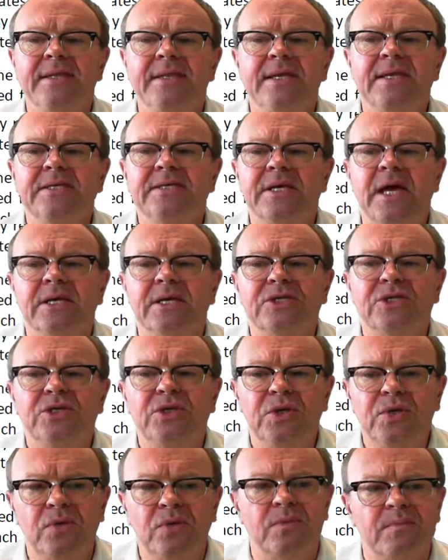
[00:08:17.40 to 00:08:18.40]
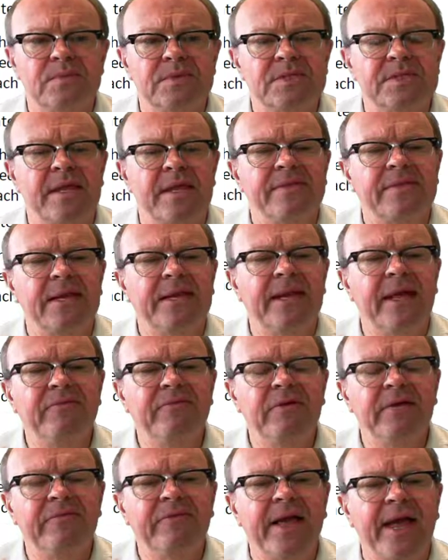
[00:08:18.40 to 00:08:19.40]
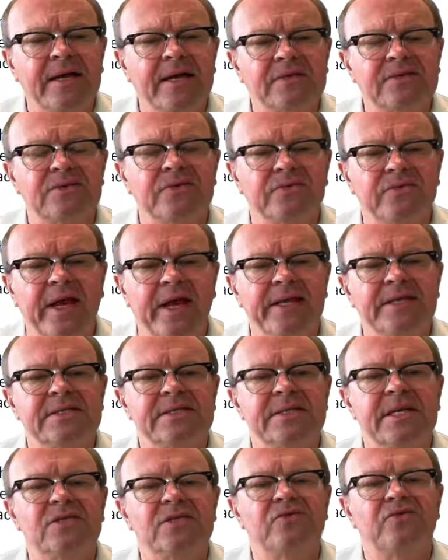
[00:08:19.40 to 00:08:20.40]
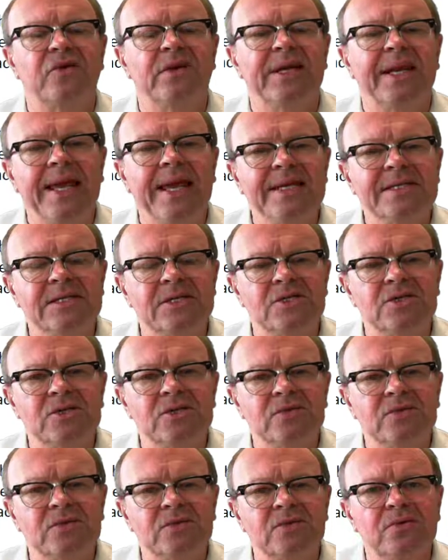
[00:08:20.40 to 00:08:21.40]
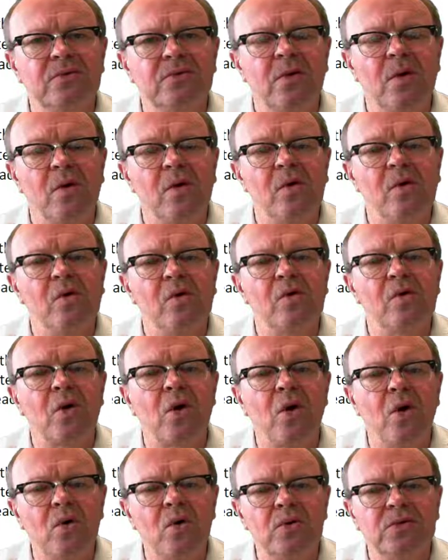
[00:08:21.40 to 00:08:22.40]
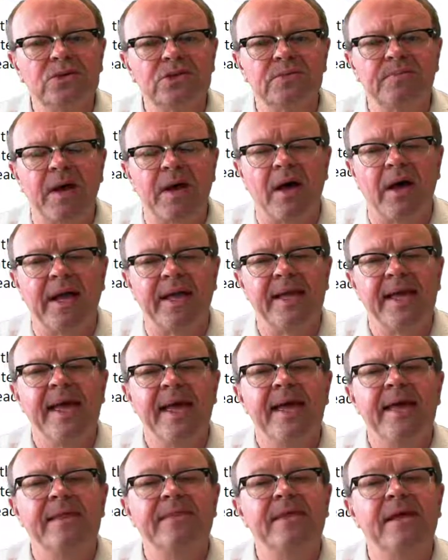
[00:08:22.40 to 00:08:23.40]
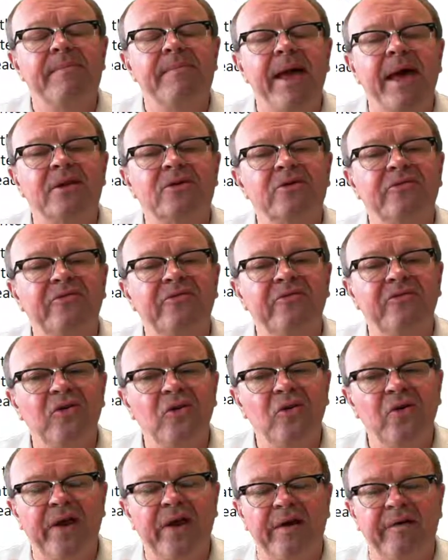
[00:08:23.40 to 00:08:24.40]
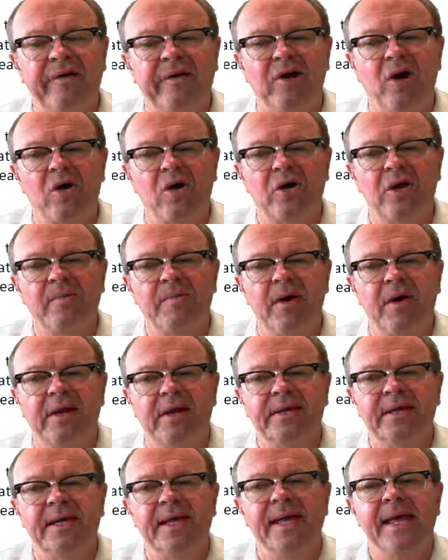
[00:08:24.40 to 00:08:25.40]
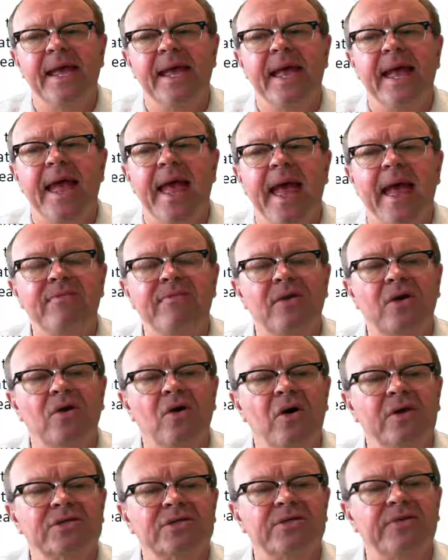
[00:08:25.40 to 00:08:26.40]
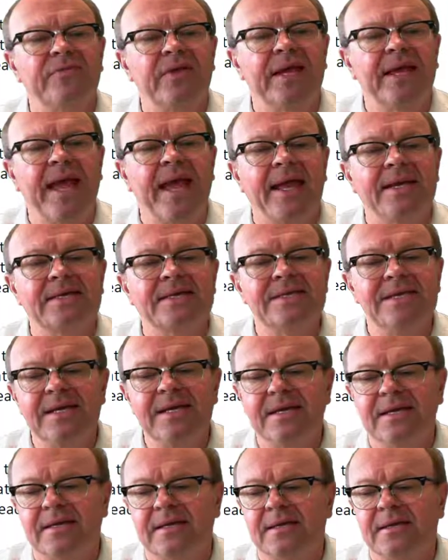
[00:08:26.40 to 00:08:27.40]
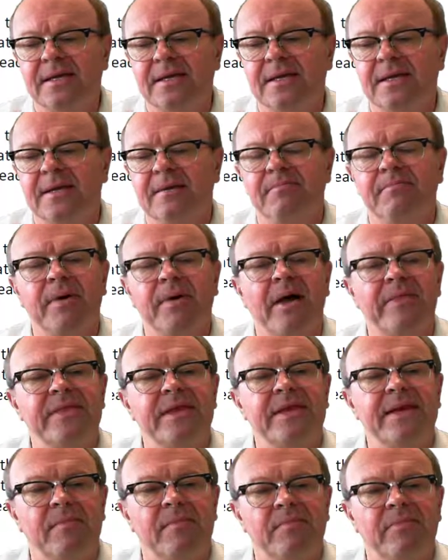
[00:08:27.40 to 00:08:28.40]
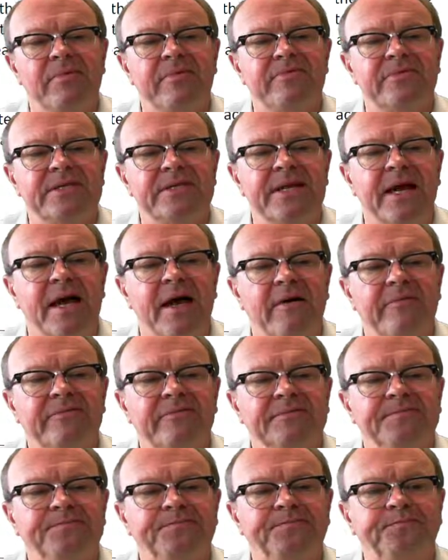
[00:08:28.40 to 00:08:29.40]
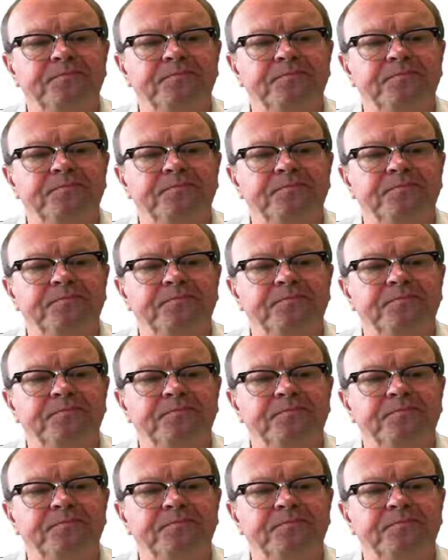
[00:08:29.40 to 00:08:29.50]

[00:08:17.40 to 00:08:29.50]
This assumes the level of council rates is related to or caused by the amount of floor area occupied, and the costs of the canteen by the number of staff.